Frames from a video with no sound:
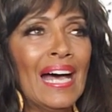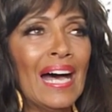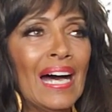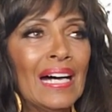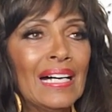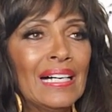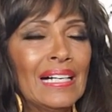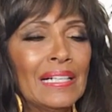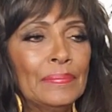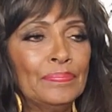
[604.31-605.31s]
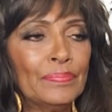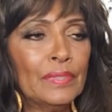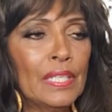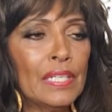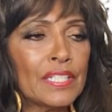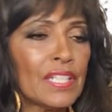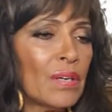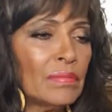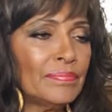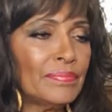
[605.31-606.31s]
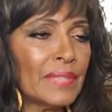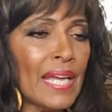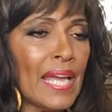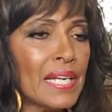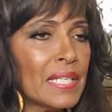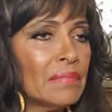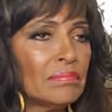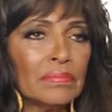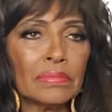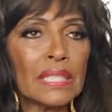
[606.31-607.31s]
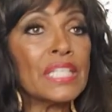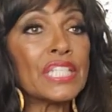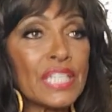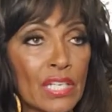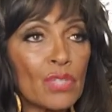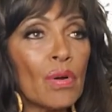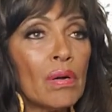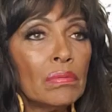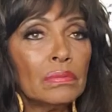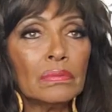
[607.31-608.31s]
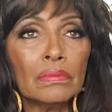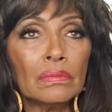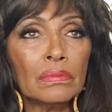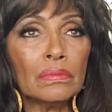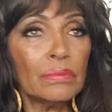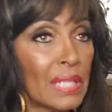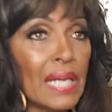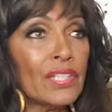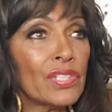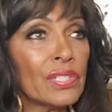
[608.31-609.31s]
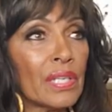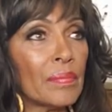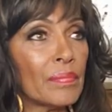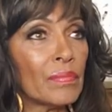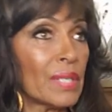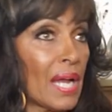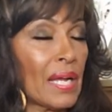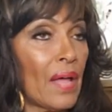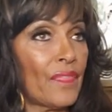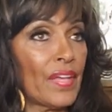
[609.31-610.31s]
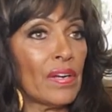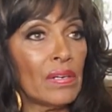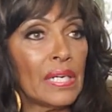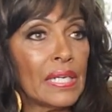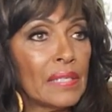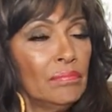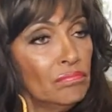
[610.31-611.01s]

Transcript: So they had a consensual relationship when I got there, and